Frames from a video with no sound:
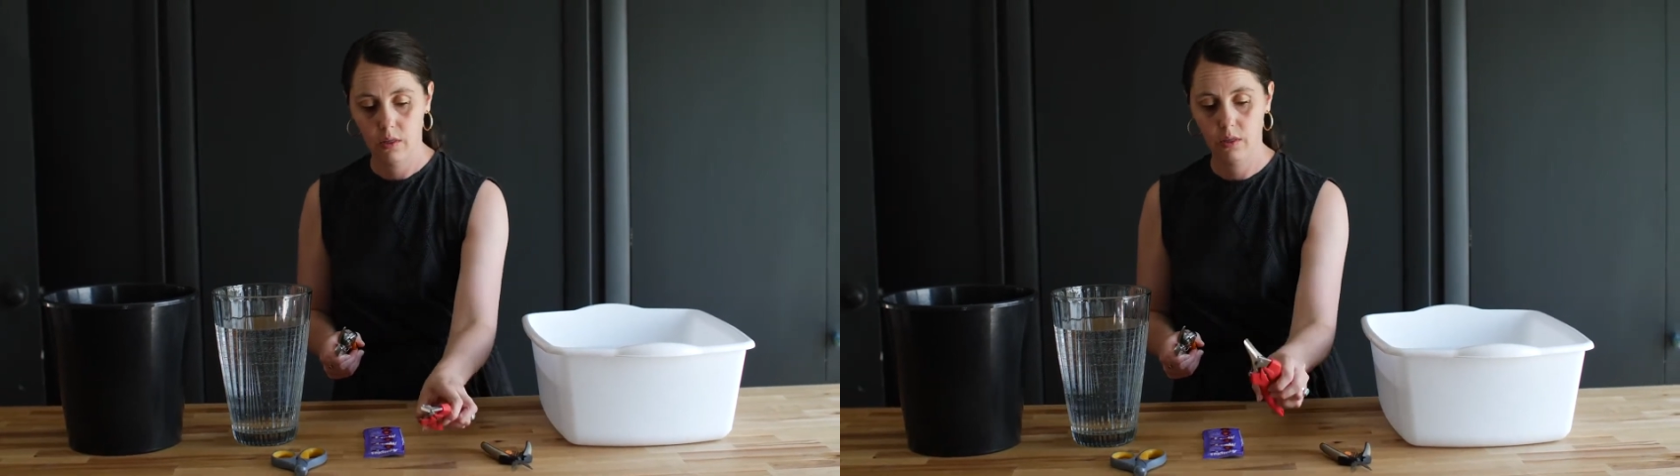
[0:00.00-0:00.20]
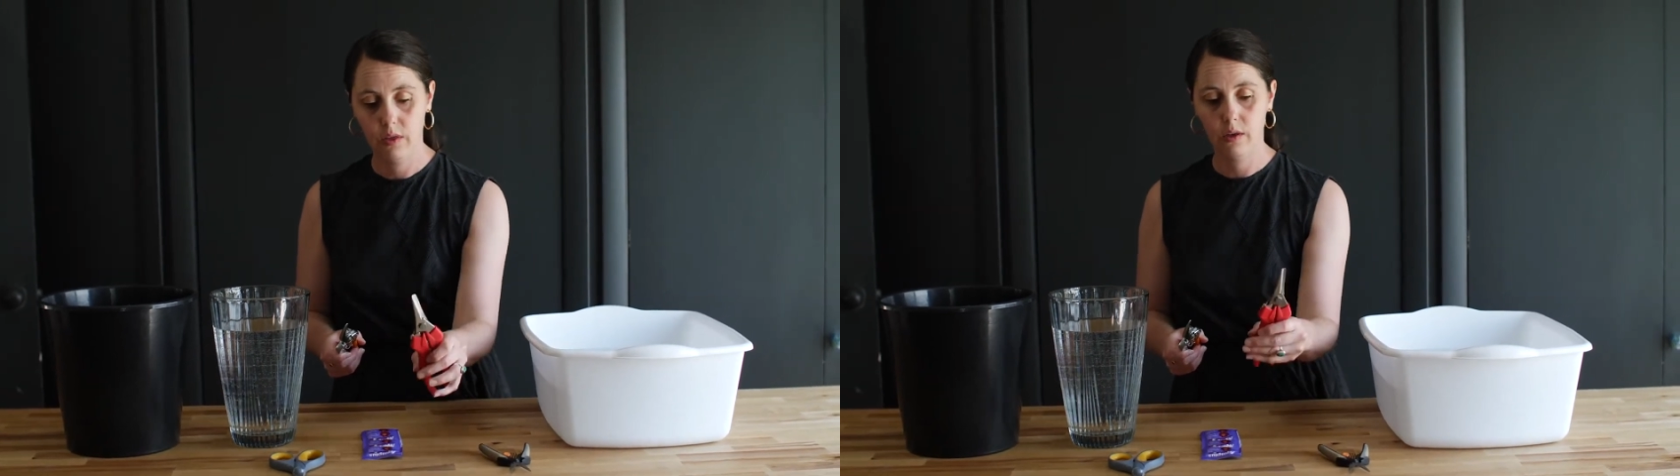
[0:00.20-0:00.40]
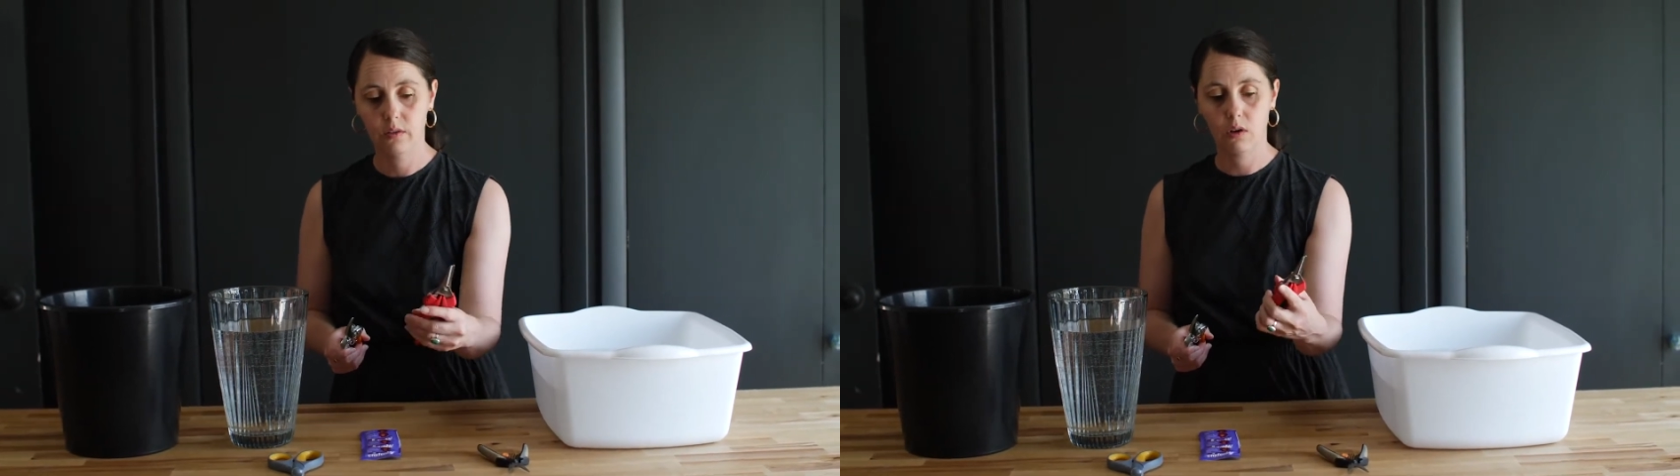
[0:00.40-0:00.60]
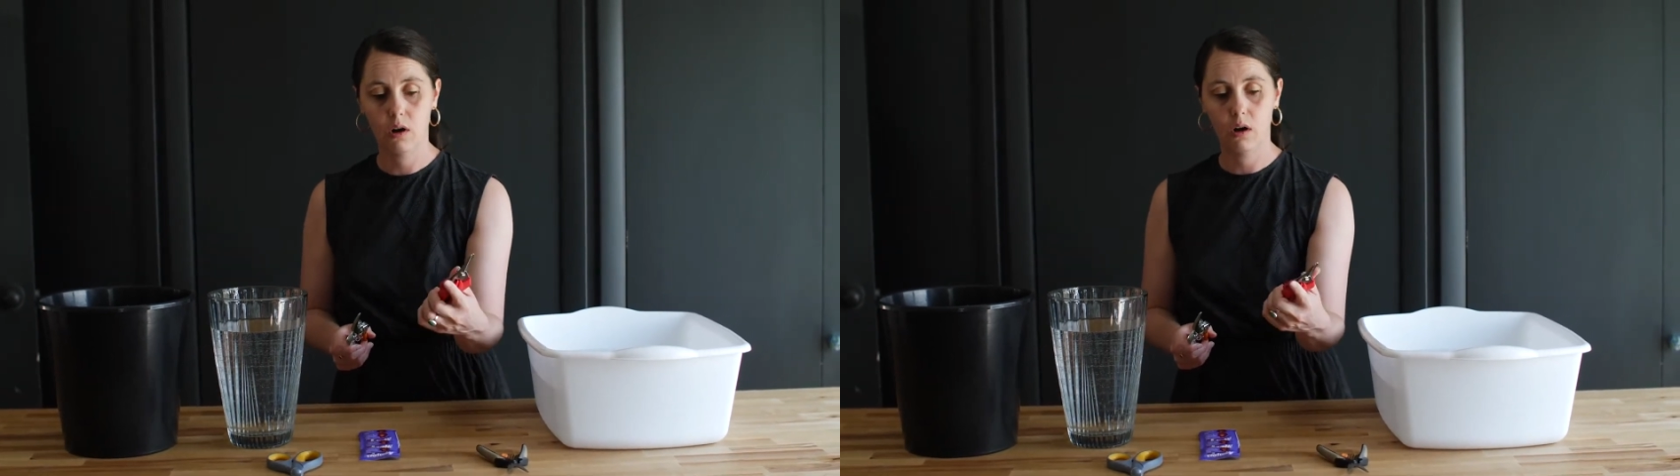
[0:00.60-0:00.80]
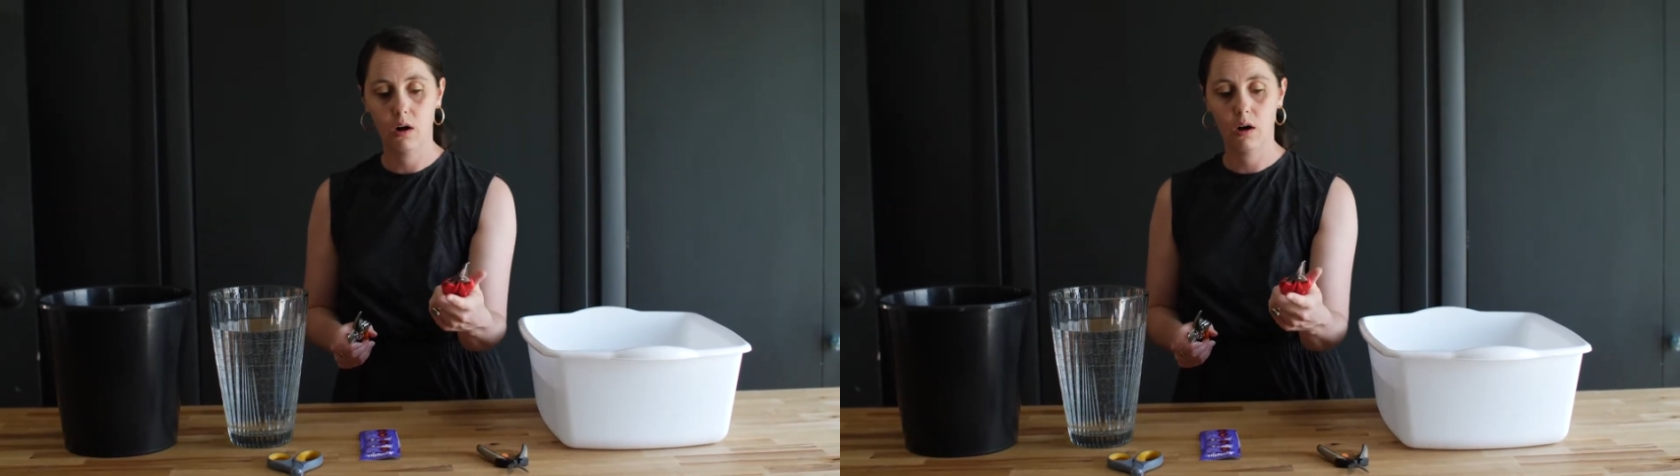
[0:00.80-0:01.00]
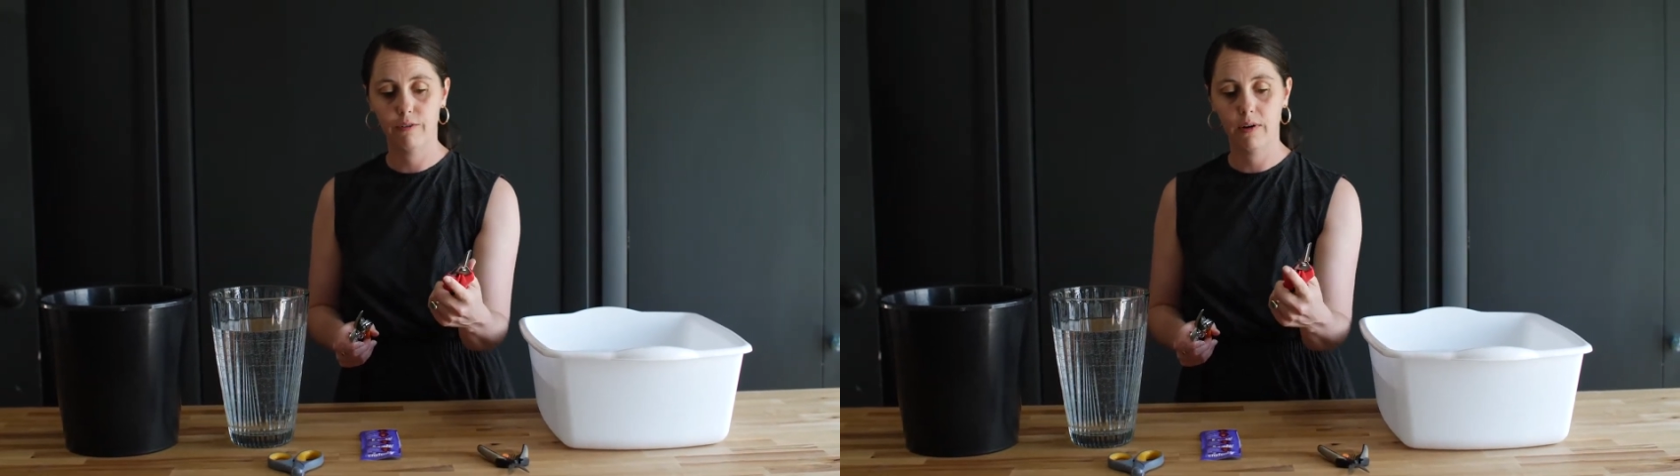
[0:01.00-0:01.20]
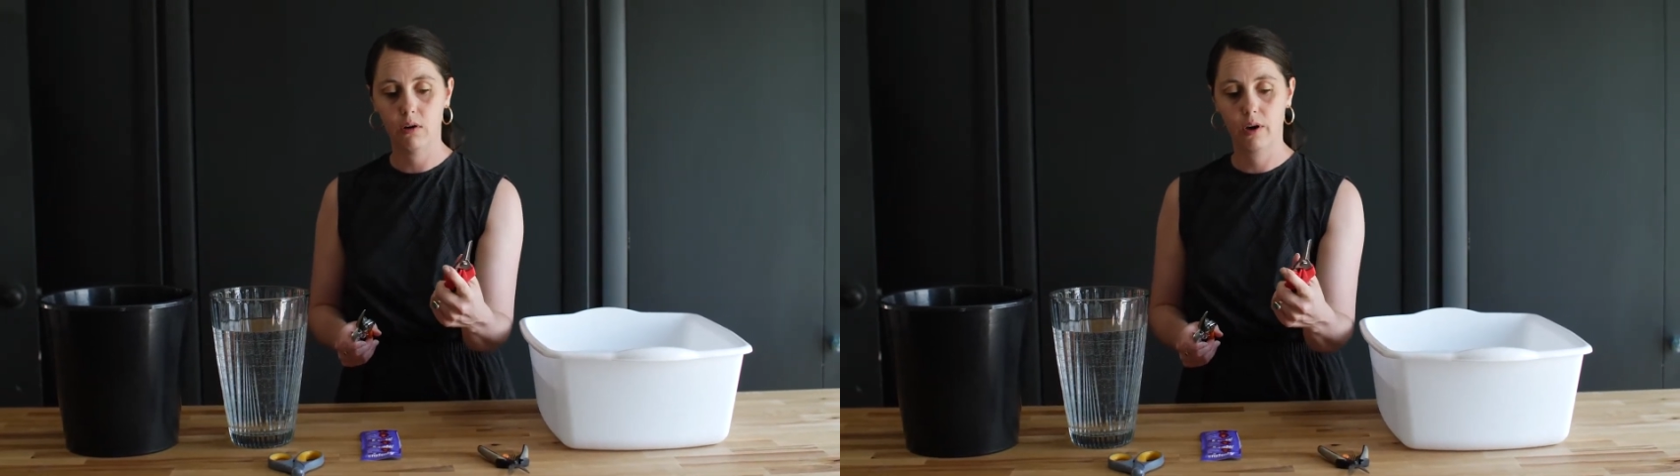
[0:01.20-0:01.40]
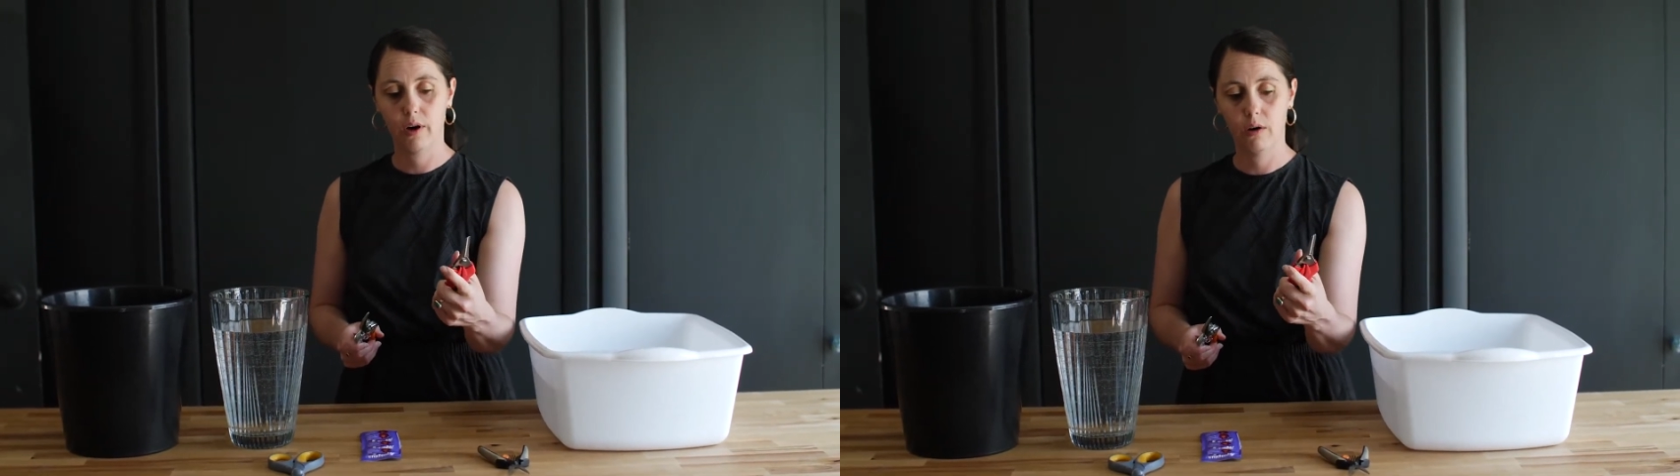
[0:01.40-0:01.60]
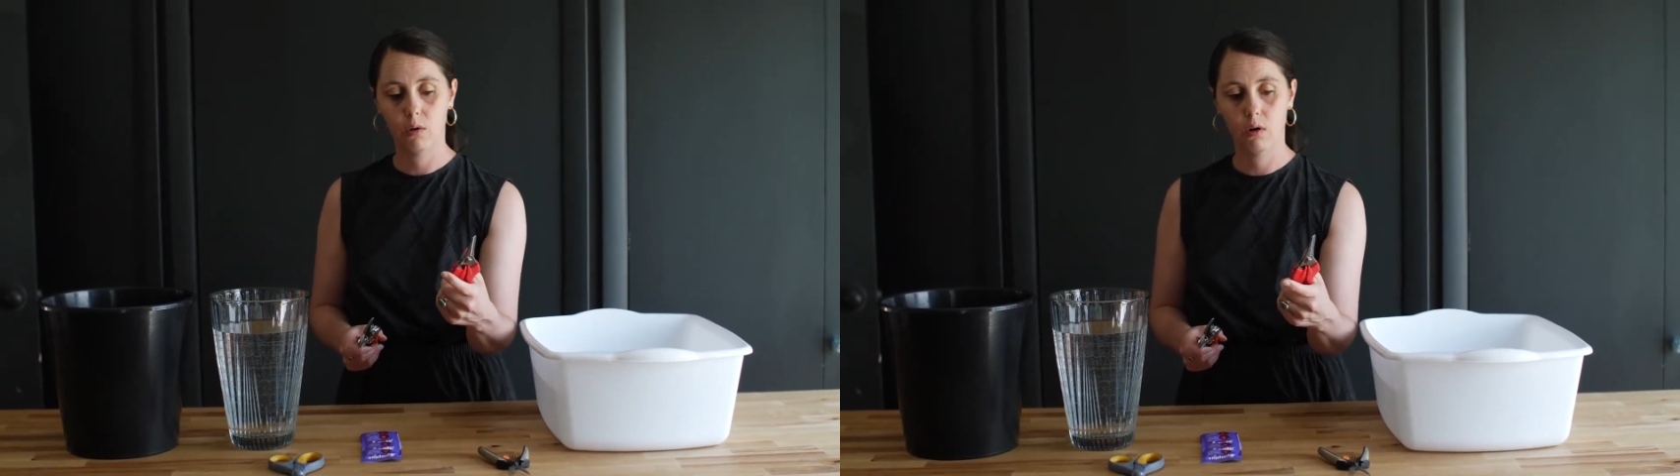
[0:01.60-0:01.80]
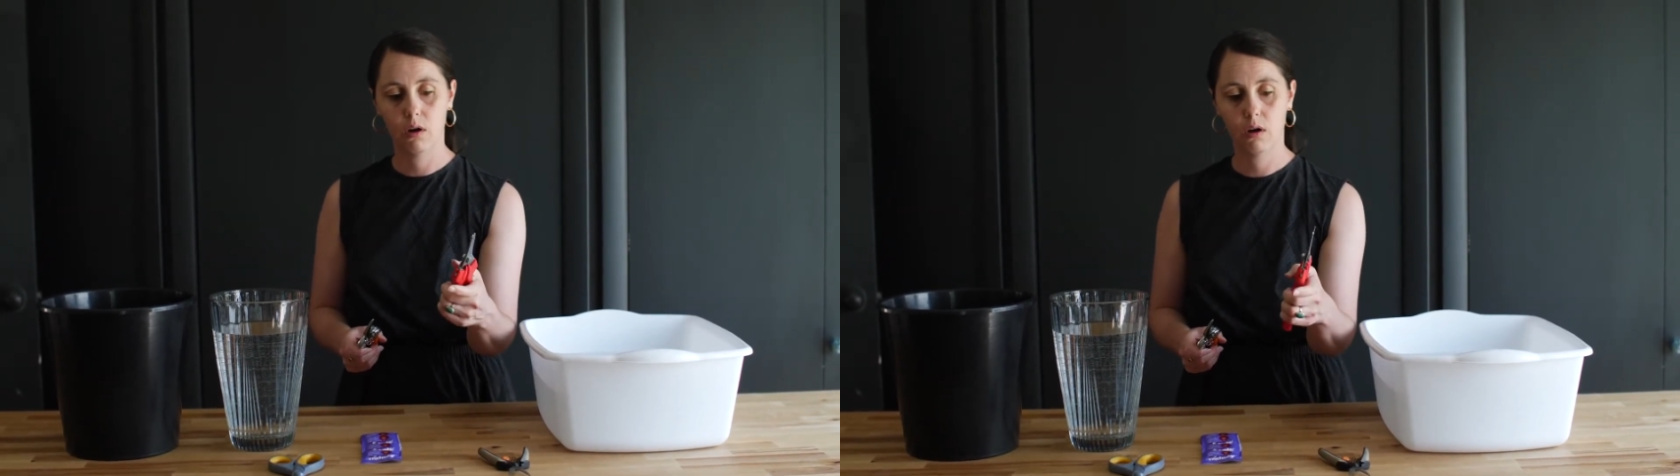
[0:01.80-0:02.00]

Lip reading: These are a Felco